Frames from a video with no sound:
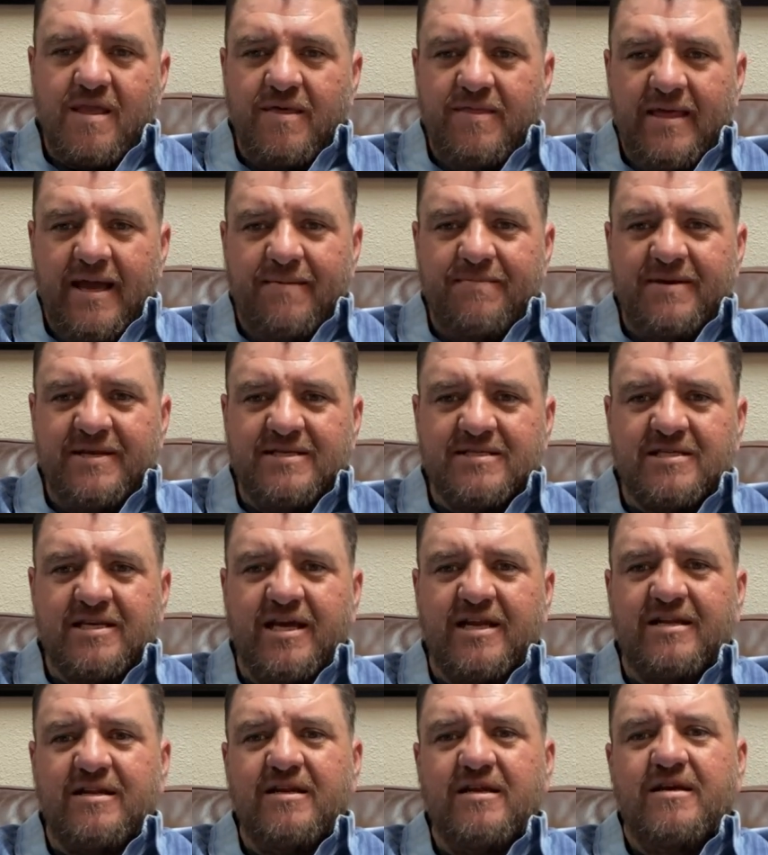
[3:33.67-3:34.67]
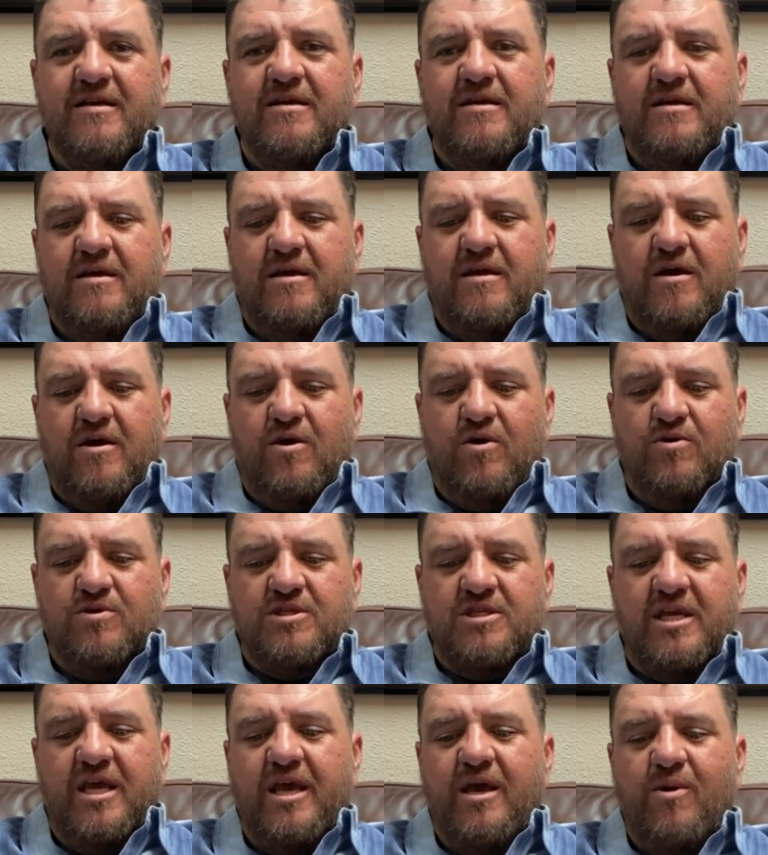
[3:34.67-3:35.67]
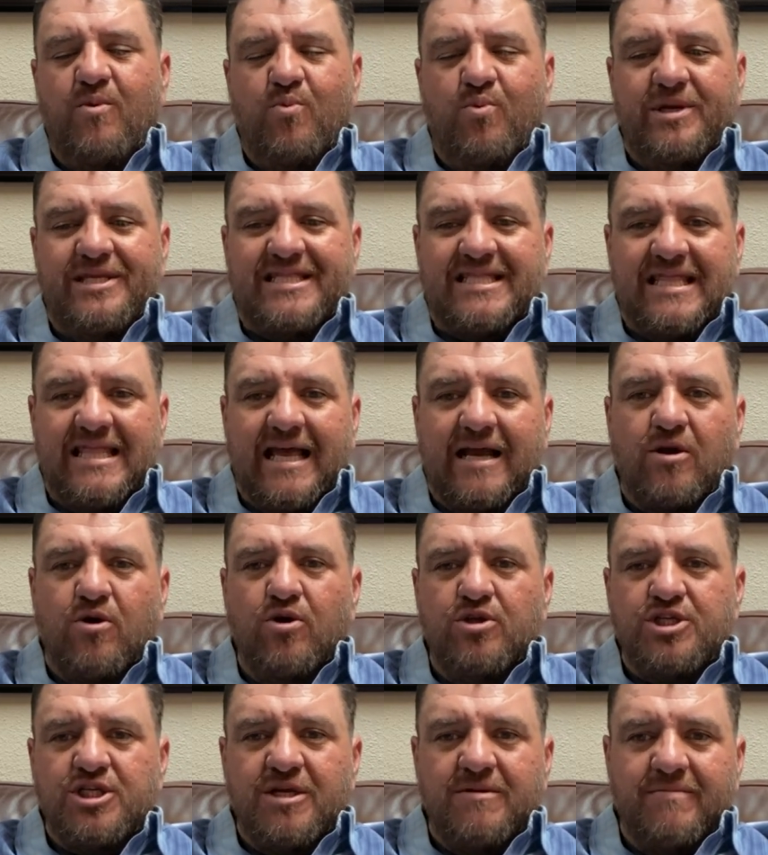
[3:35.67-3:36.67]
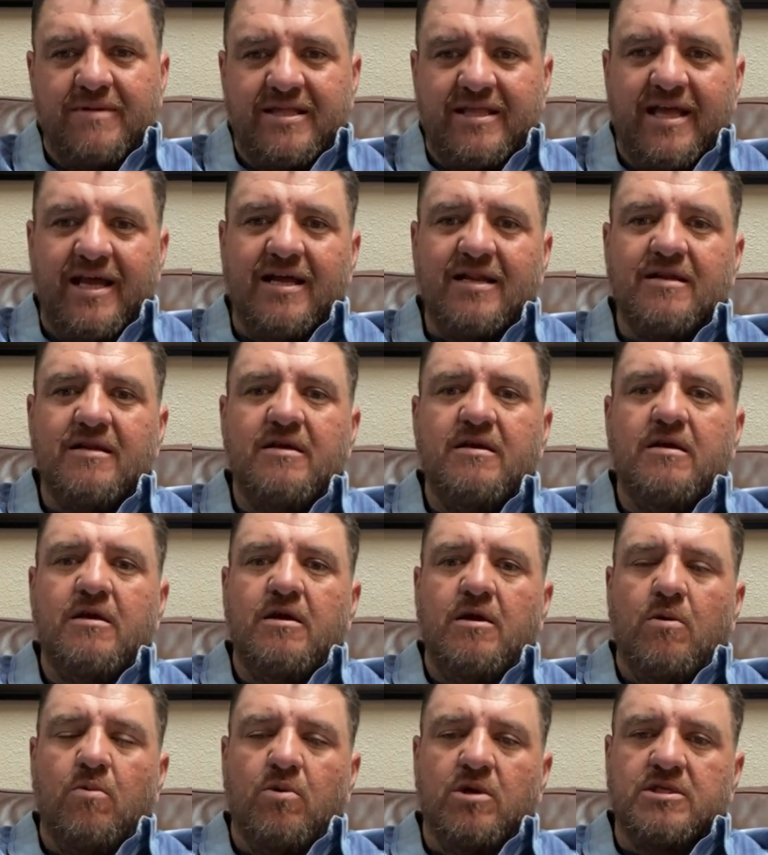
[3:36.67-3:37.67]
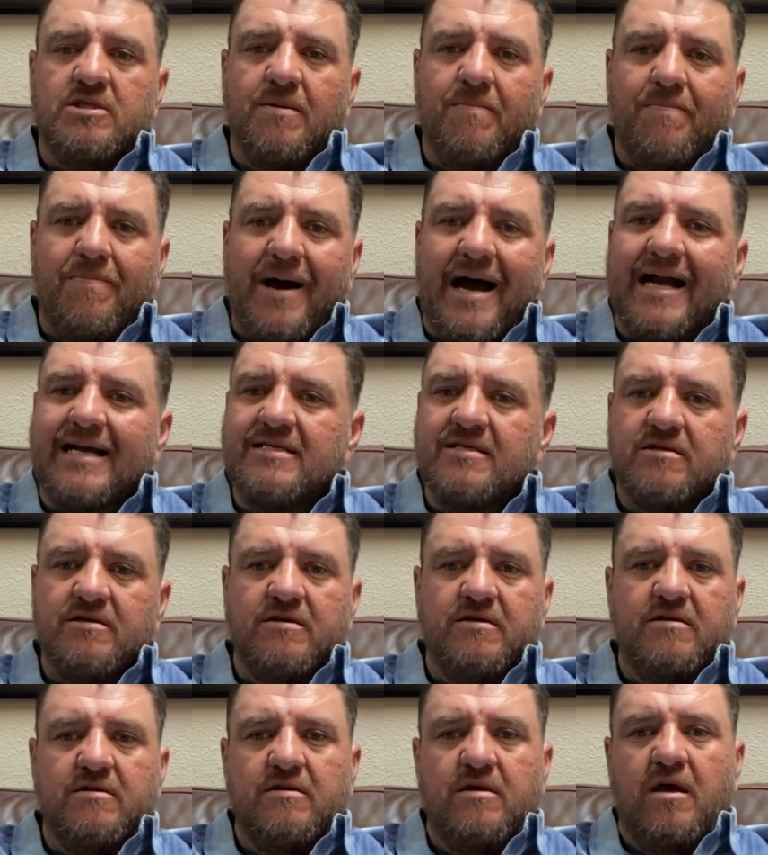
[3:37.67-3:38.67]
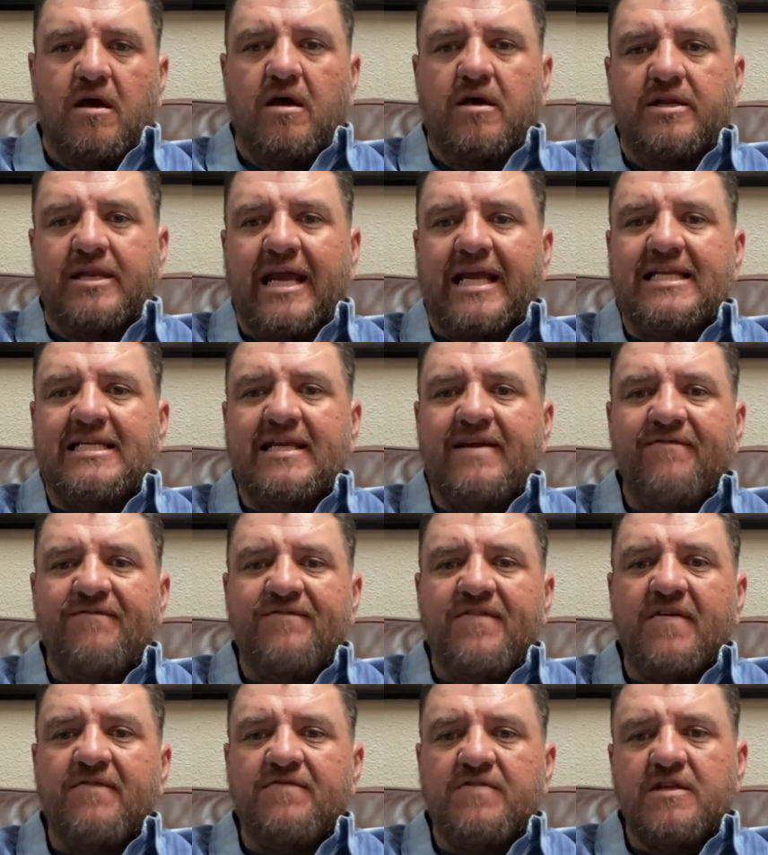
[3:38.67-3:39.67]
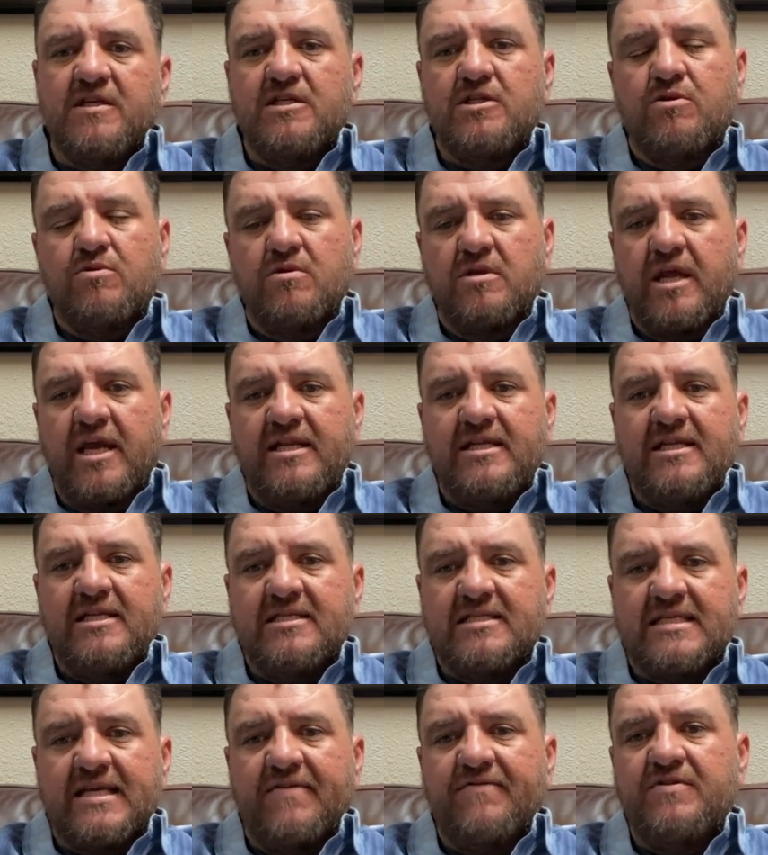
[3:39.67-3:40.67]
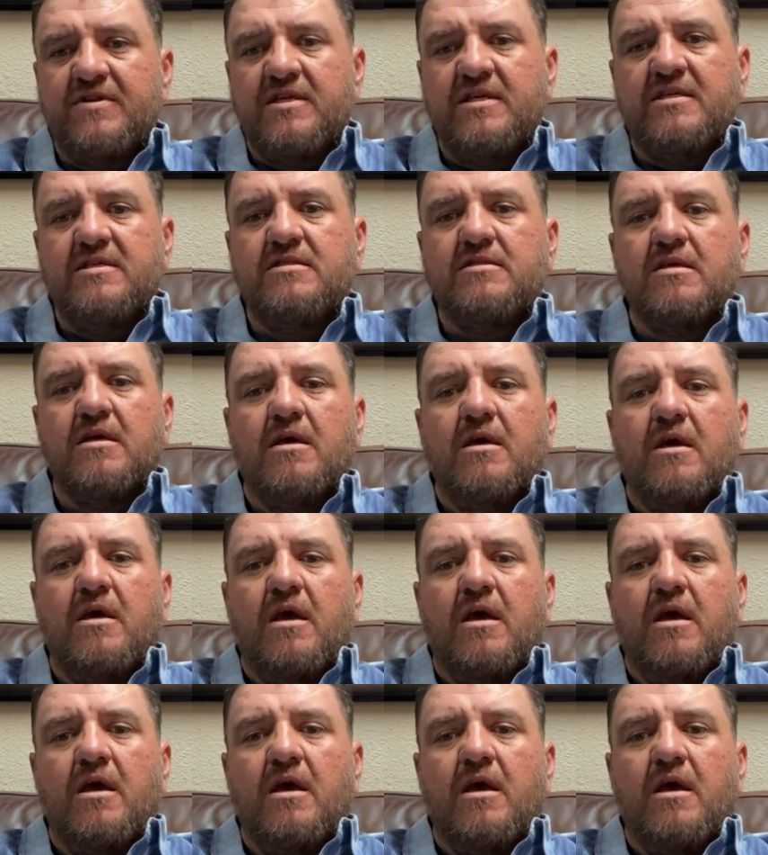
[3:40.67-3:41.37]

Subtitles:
That being said, Jose Huitlacoche Medel was a boxer, 1950s to the 1970s,